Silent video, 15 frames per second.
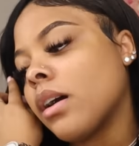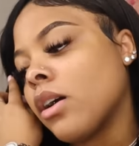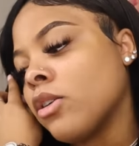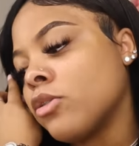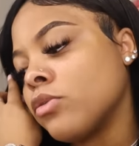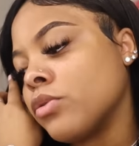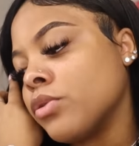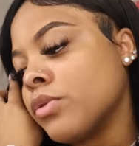
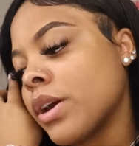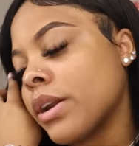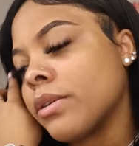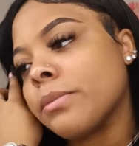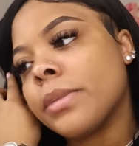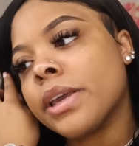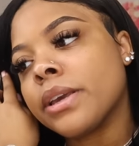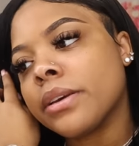oh, you got
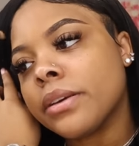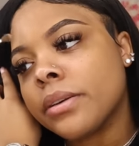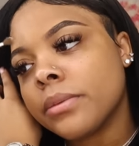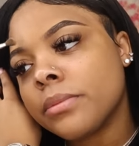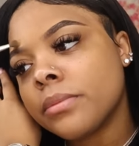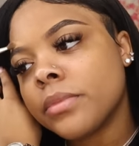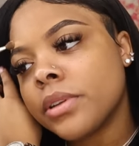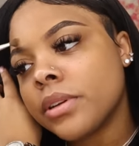on makeup,
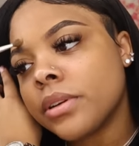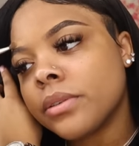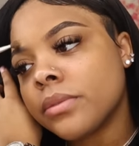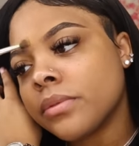you know,